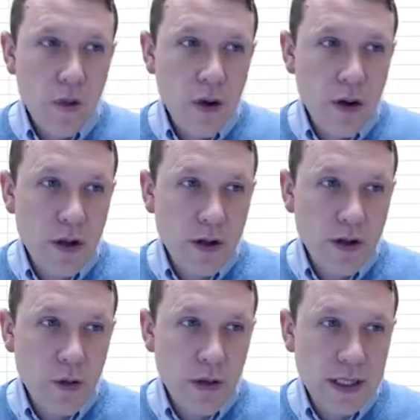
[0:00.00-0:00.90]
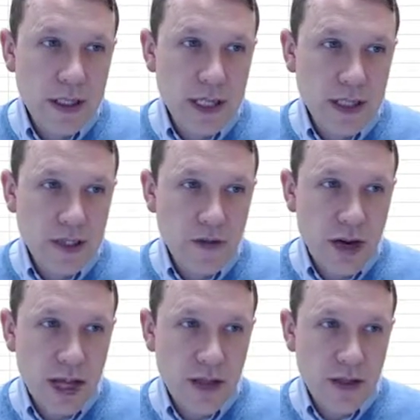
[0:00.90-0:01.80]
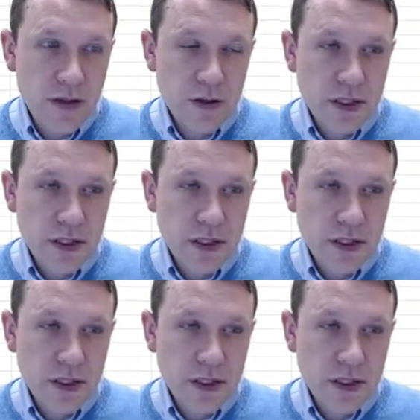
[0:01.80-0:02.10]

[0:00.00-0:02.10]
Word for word: where is already selected, right?